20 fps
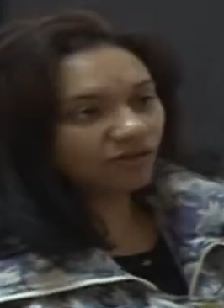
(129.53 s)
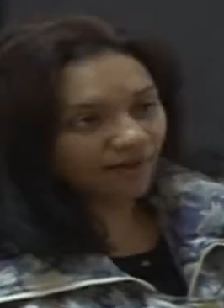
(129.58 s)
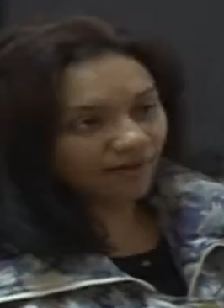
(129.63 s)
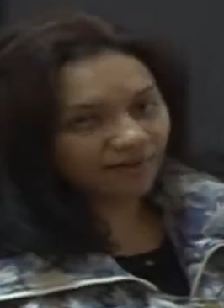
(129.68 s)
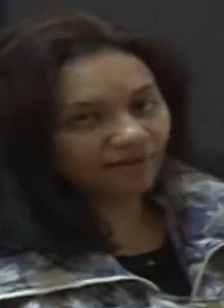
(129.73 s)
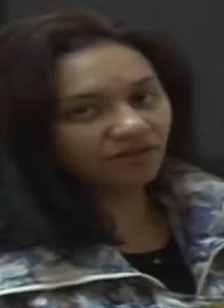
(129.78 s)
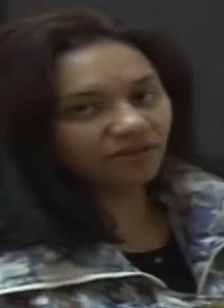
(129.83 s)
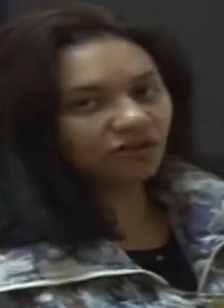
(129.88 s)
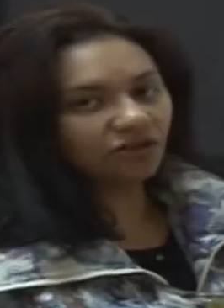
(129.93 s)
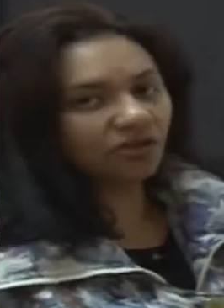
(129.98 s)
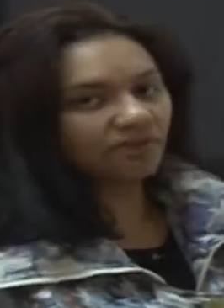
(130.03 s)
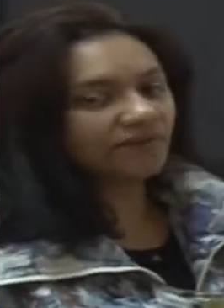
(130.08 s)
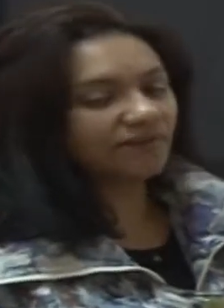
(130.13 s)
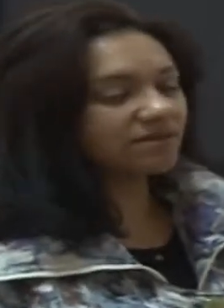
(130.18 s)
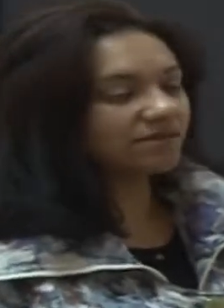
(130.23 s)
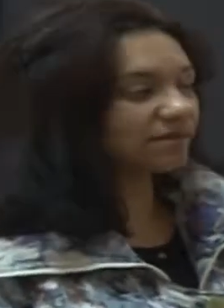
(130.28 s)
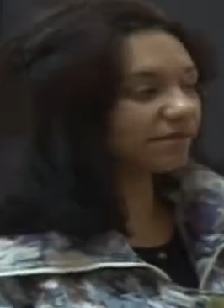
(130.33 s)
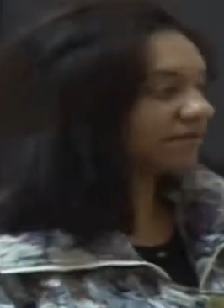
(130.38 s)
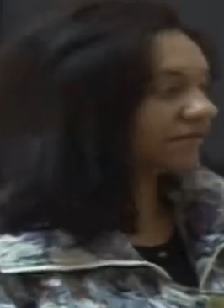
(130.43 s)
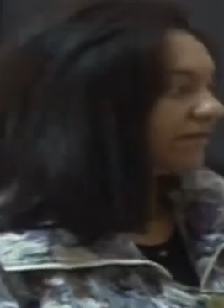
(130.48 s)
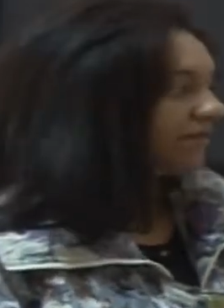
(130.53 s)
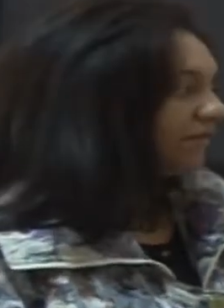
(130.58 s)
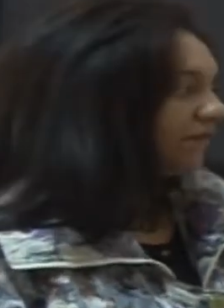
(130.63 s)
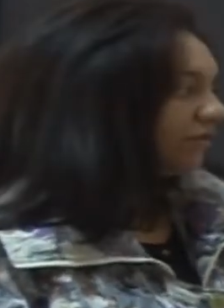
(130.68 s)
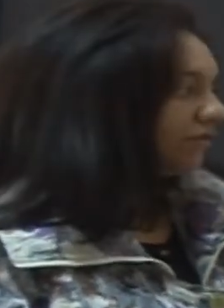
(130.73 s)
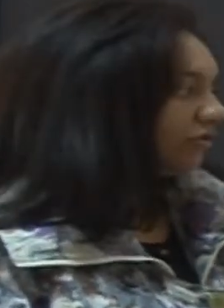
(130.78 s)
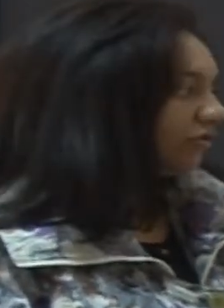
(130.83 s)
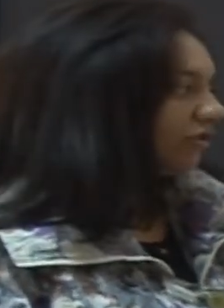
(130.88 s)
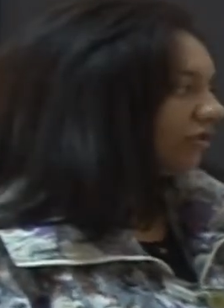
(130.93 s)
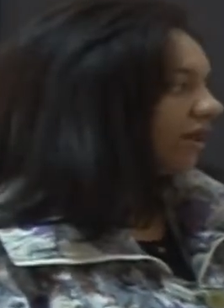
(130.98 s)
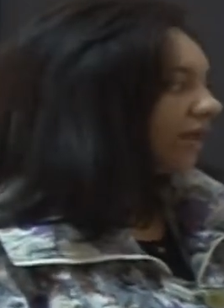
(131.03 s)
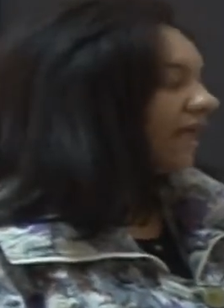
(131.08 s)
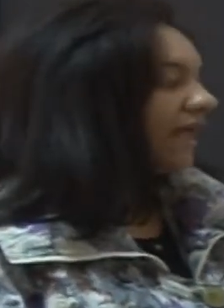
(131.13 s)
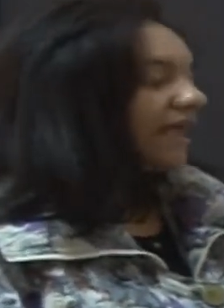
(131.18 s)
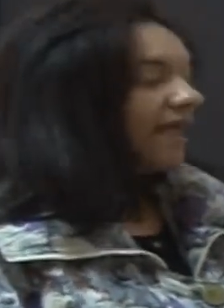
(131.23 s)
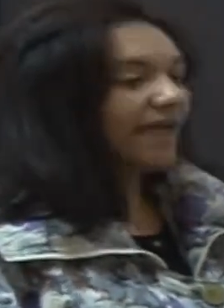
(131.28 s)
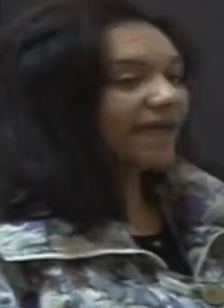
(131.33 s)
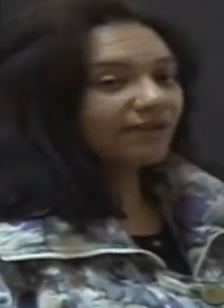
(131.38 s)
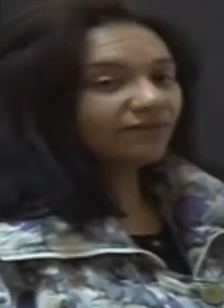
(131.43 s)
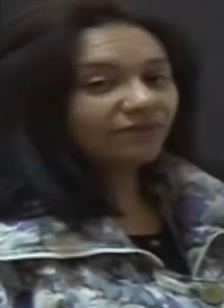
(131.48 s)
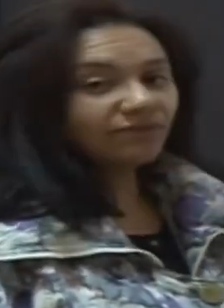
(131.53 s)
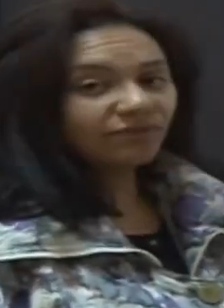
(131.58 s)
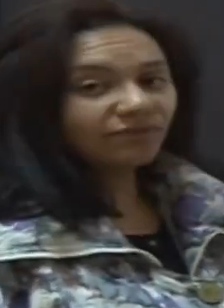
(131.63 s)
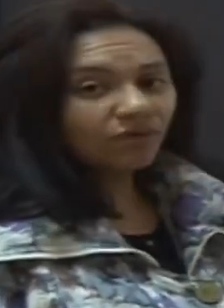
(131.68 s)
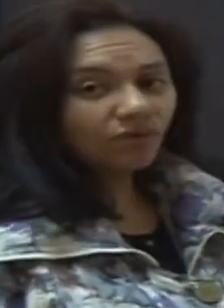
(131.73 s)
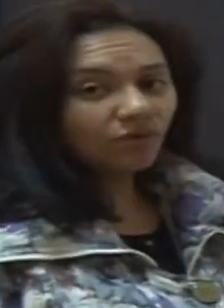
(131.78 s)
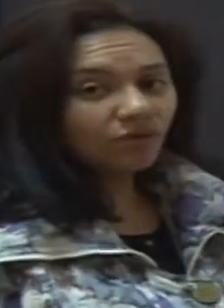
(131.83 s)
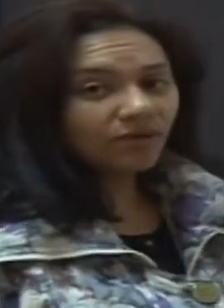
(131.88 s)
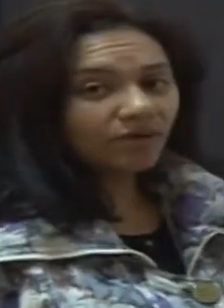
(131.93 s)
and cubic centimeter. And for